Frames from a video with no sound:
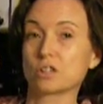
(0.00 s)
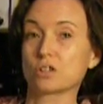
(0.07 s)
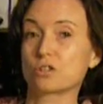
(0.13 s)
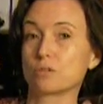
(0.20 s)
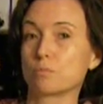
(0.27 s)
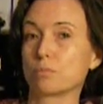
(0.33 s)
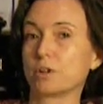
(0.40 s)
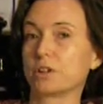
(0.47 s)
and it
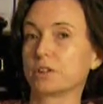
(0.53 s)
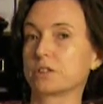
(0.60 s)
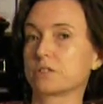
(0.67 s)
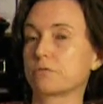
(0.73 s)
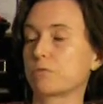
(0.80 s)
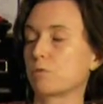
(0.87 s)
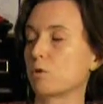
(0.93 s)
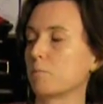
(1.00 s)
should bring
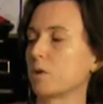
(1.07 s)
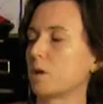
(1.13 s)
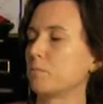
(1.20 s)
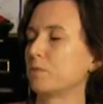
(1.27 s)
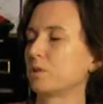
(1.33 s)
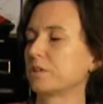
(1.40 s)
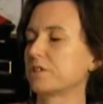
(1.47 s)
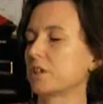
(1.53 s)
this form
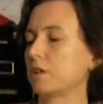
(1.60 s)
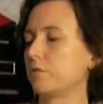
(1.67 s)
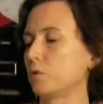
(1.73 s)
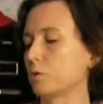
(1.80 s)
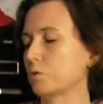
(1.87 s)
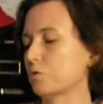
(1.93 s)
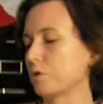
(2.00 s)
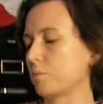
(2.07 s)
up. It will save
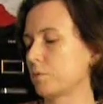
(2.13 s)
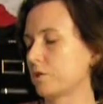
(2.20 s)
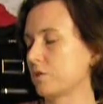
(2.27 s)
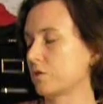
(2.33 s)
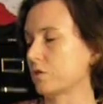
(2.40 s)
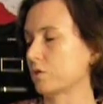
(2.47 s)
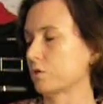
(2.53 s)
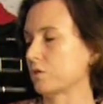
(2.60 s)
you a trip
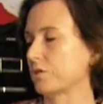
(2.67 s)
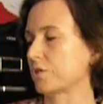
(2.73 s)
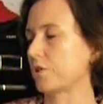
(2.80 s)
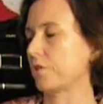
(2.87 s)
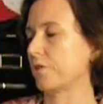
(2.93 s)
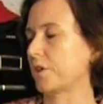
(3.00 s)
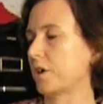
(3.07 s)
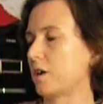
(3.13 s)
to Social
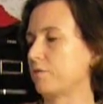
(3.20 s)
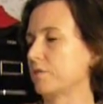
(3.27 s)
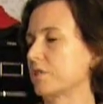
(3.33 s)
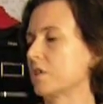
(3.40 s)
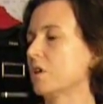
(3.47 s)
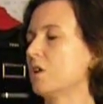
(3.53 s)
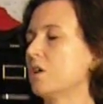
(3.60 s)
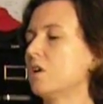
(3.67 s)
Security
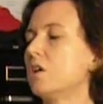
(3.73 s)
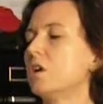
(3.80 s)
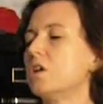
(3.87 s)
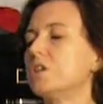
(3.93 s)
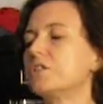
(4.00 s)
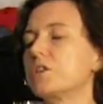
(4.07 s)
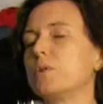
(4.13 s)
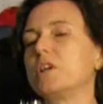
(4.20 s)
office.
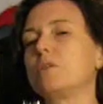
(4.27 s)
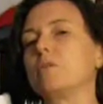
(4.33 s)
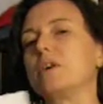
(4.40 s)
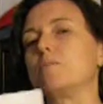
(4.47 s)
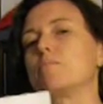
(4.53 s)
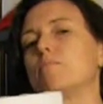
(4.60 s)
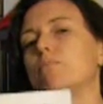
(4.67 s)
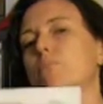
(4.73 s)
So
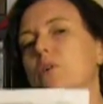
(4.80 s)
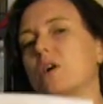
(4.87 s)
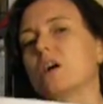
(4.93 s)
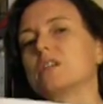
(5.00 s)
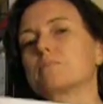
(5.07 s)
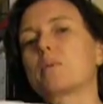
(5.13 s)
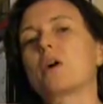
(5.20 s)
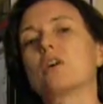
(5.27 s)
anyway,
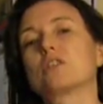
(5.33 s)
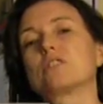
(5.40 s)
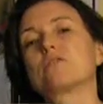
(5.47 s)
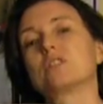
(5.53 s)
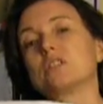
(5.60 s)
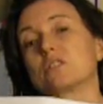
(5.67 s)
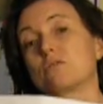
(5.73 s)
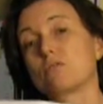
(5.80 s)
as part
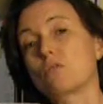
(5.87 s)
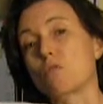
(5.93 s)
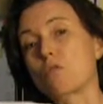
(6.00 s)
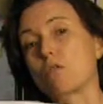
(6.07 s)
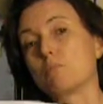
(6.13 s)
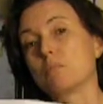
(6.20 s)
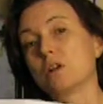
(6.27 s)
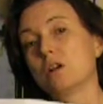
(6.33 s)
of this
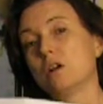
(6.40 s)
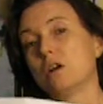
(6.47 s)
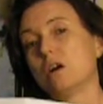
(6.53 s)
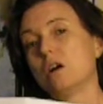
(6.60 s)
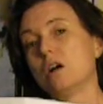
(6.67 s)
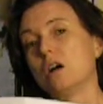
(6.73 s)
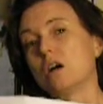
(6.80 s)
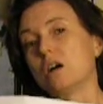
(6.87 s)
form
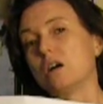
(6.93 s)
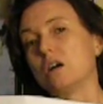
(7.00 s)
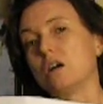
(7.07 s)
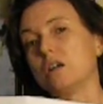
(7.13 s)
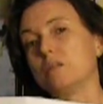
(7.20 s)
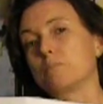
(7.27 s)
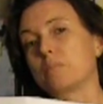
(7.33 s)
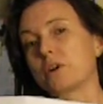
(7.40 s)

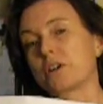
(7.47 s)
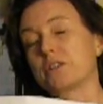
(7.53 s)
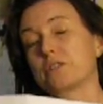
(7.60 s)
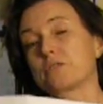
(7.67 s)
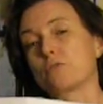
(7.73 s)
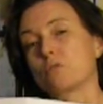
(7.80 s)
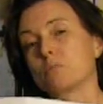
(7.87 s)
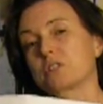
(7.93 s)

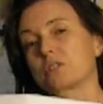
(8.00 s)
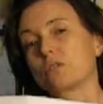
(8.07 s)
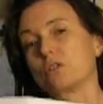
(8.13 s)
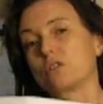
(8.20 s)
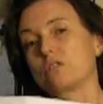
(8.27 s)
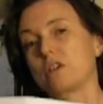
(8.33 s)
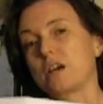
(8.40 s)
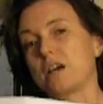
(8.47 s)
is
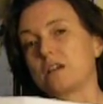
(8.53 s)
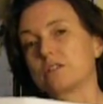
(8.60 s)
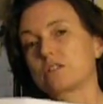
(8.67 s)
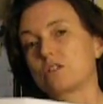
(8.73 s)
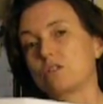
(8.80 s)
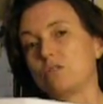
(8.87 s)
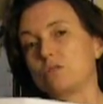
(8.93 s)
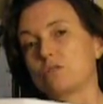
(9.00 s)
going to ask
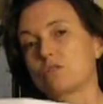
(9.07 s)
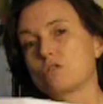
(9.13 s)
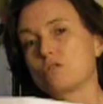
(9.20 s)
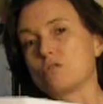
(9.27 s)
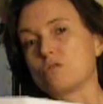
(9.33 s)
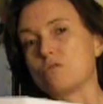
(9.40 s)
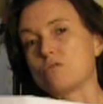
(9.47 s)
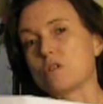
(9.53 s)
you
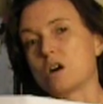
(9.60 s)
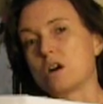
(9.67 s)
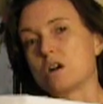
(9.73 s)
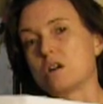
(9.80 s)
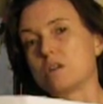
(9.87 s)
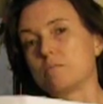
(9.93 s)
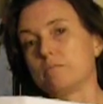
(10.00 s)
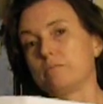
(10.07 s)
to
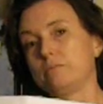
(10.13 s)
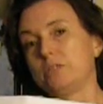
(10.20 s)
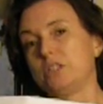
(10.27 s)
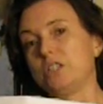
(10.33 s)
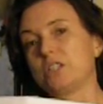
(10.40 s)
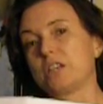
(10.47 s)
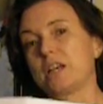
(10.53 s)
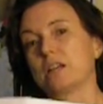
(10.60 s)

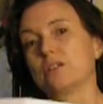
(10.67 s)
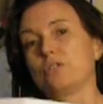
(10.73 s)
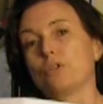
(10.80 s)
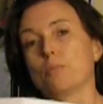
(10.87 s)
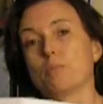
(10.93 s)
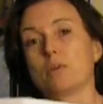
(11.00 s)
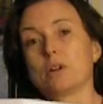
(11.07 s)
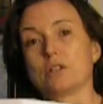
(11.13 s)
detail
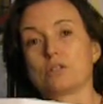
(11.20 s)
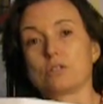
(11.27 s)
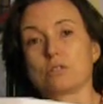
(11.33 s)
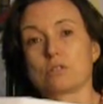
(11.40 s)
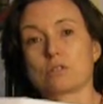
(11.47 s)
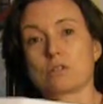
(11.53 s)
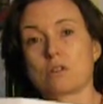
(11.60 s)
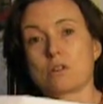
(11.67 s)
your
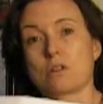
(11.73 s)
budget,